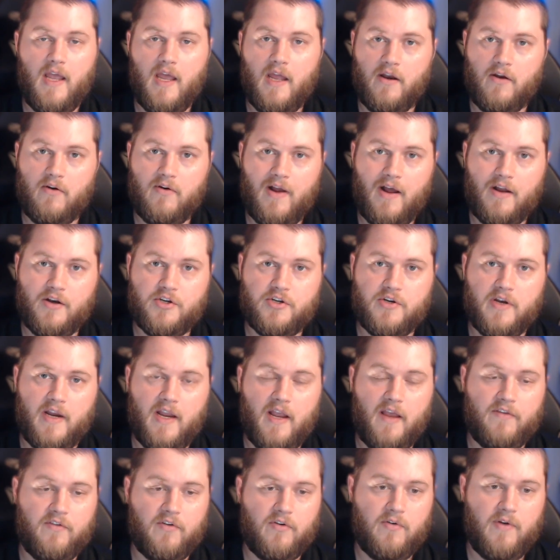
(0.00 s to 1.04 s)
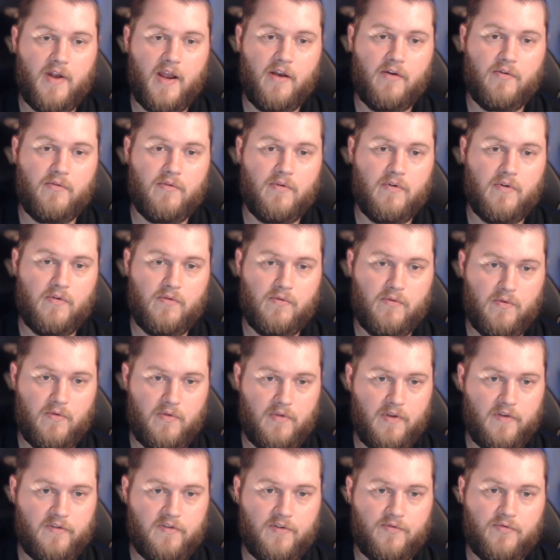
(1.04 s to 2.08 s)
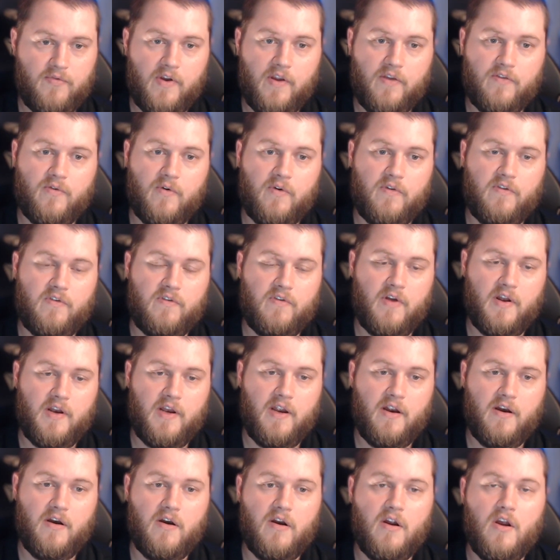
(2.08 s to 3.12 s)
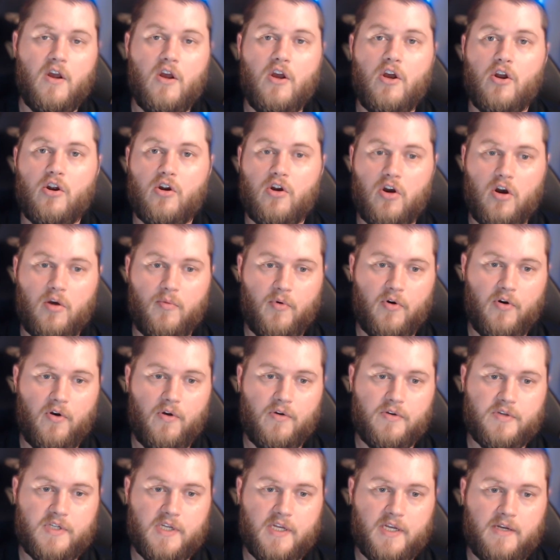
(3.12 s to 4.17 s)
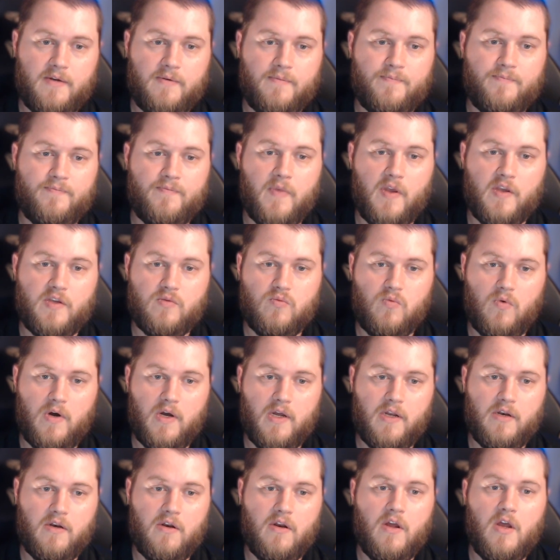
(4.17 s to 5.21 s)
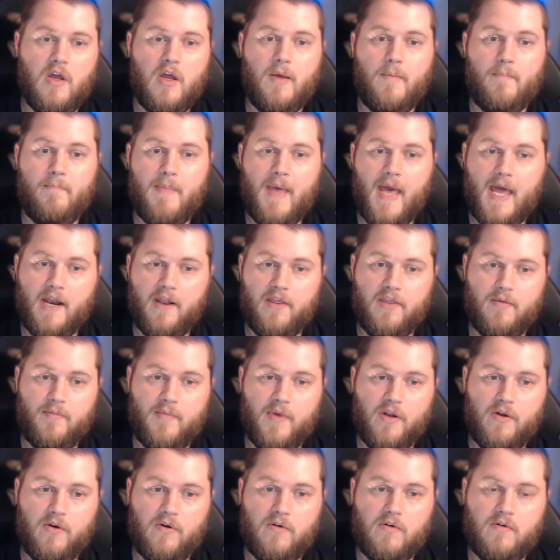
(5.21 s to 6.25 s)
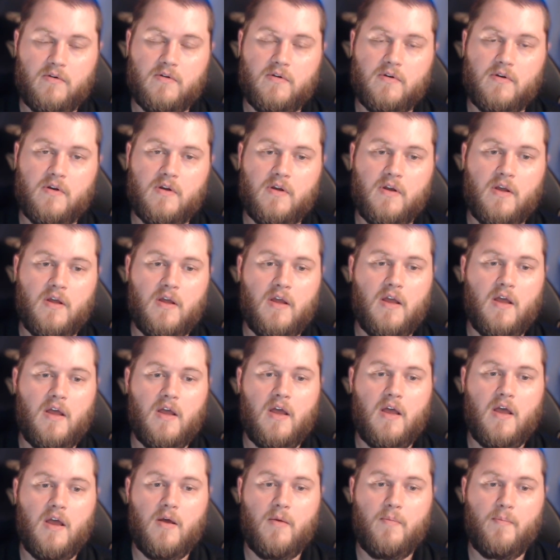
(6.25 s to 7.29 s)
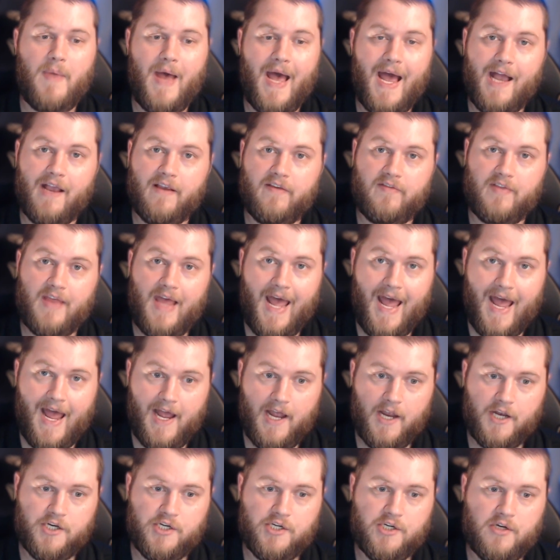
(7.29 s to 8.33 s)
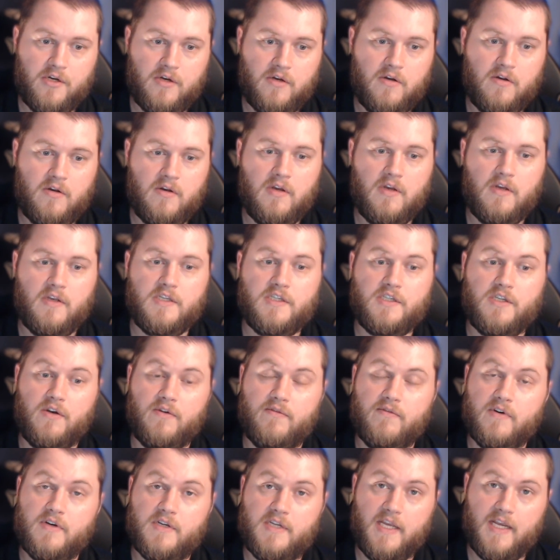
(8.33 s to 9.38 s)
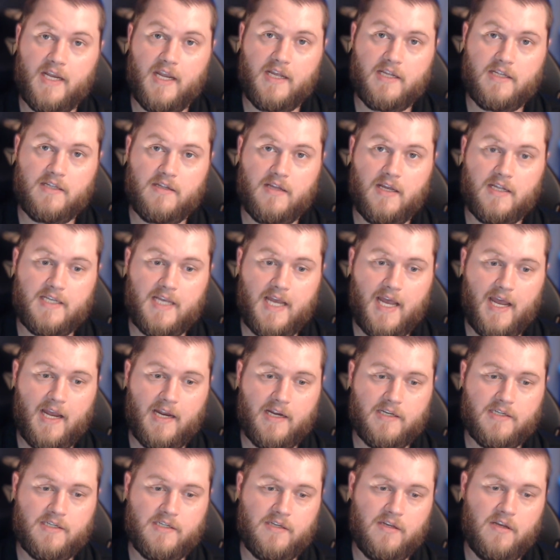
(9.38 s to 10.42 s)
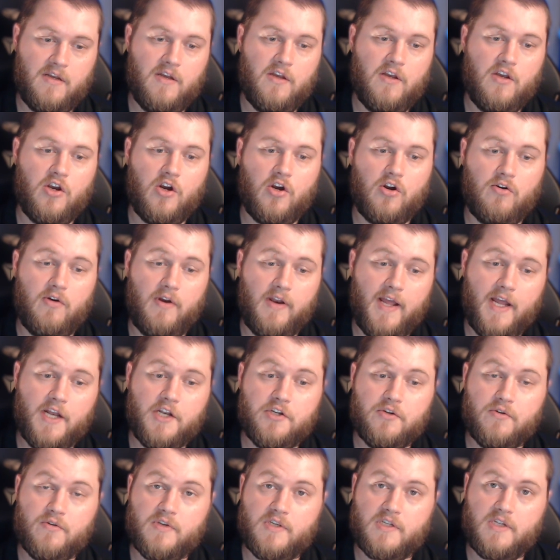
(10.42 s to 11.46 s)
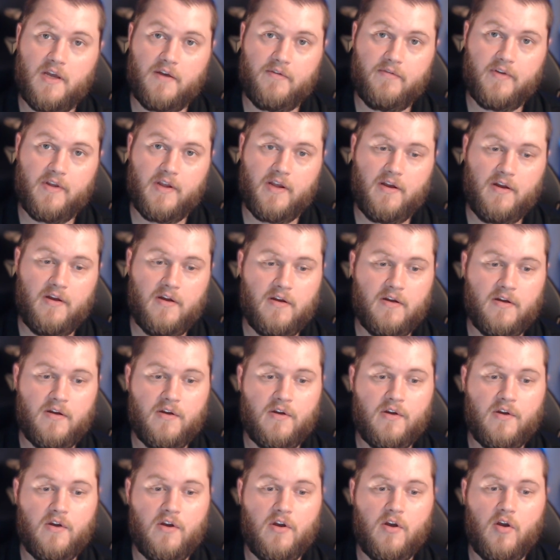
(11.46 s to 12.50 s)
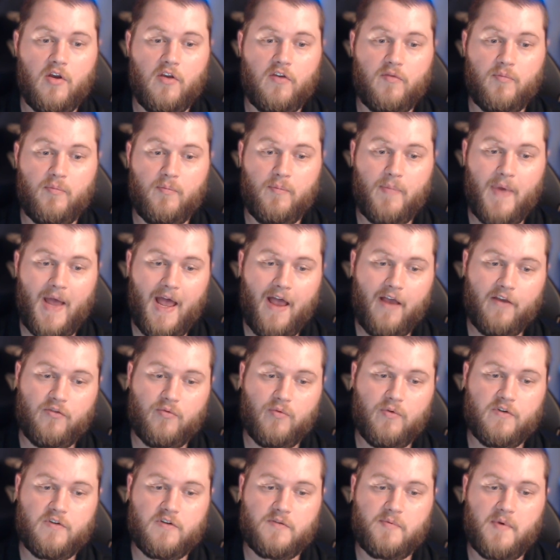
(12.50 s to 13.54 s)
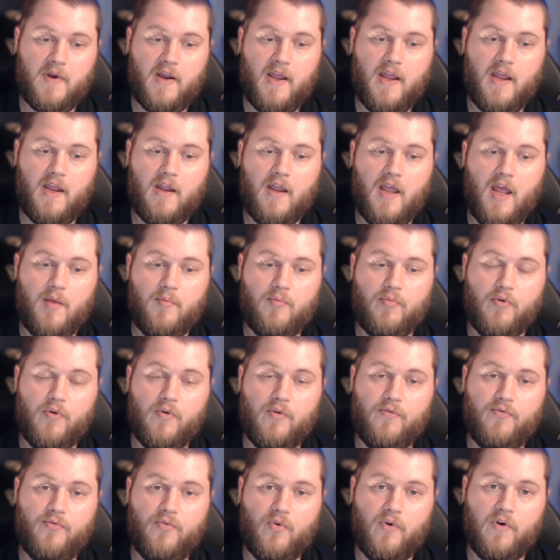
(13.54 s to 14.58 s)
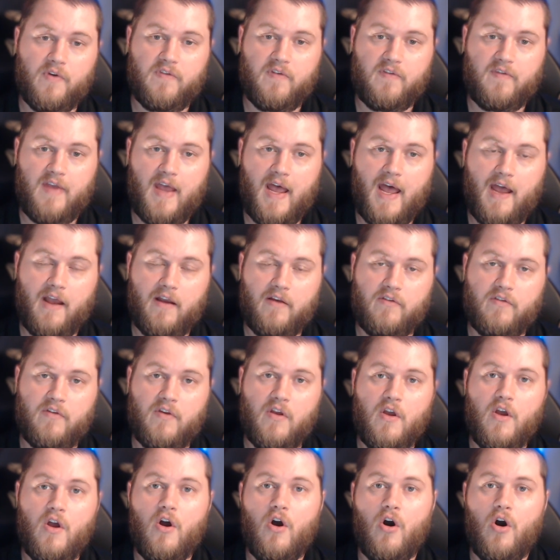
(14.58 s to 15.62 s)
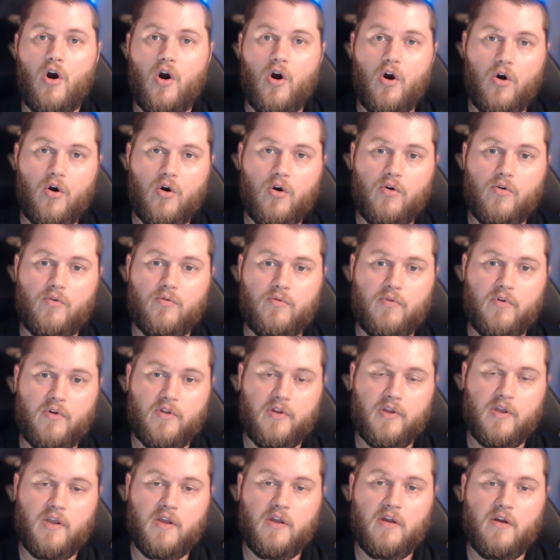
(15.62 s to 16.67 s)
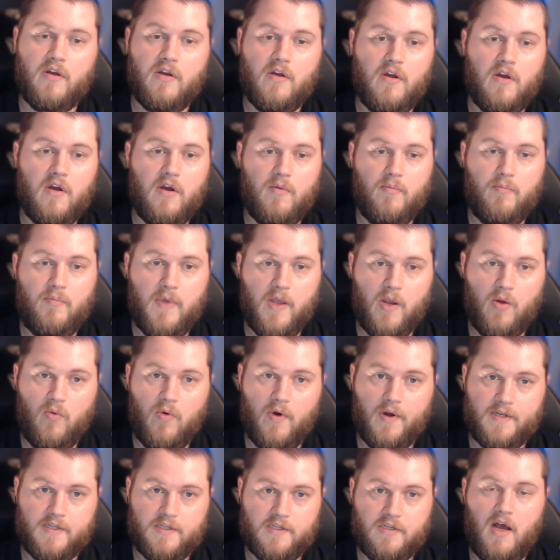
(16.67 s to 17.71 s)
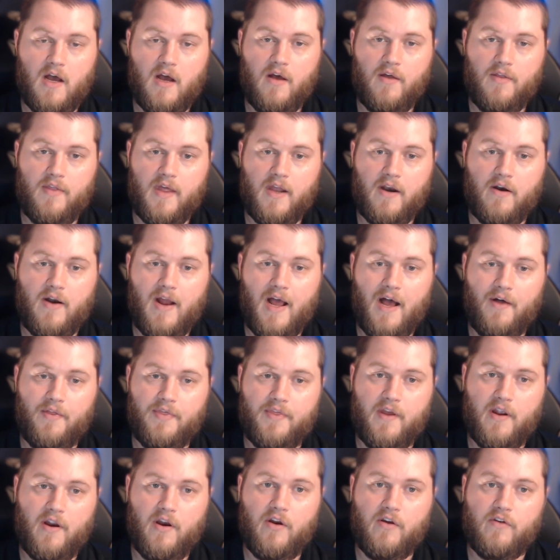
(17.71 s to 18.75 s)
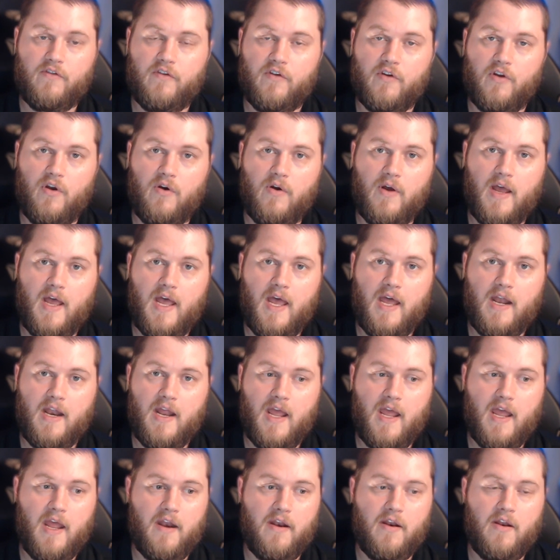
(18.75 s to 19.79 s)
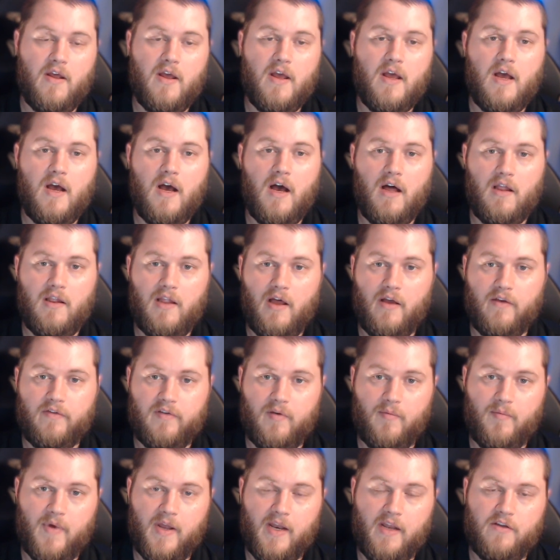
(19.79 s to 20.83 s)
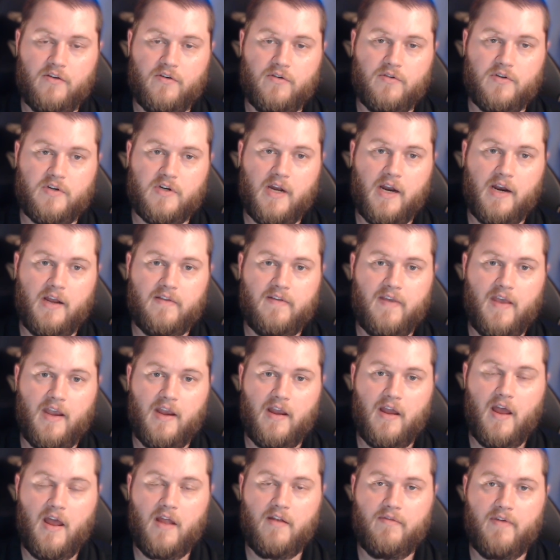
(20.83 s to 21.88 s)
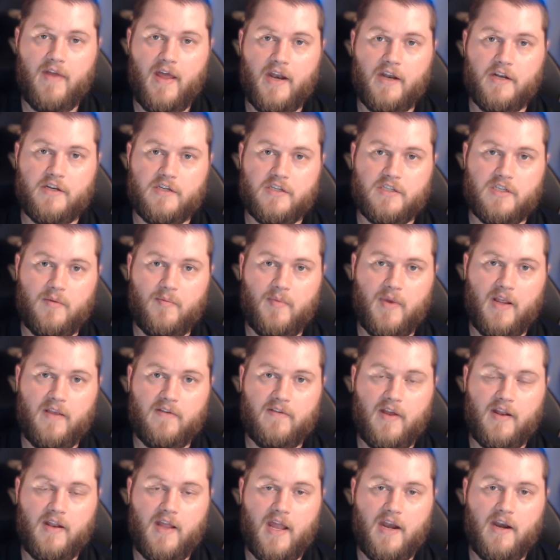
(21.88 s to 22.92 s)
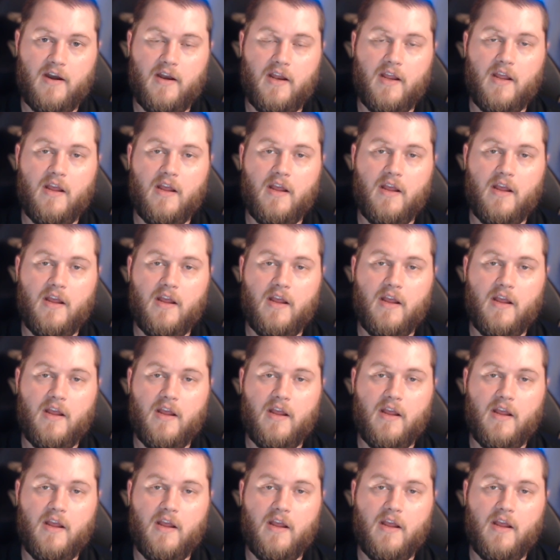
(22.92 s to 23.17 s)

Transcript: CrowdStrike has a great list of resources on here. Kerber roasting is one. Man in the middle, pass the hash, silver ticket attacks, credential stuffing, password spraying, and brute force attacks. All really big ones that are out there to go ahead and allow somebody to try to take advantage of somebody's identity.